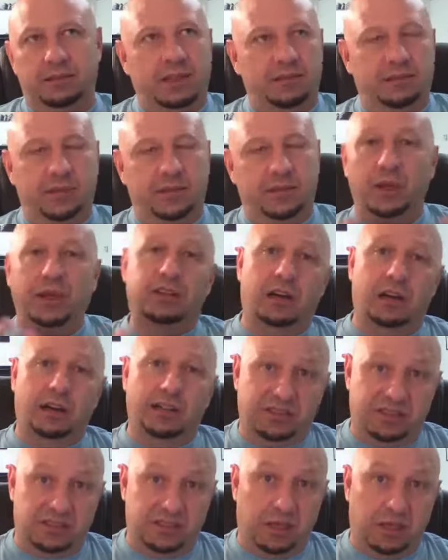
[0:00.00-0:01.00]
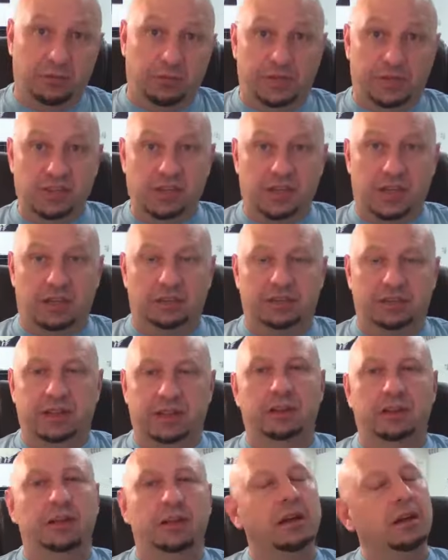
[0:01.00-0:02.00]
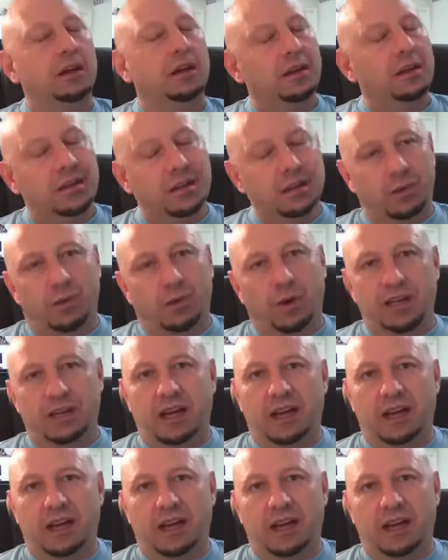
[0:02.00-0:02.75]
if you want to call it selfish out there, you know what?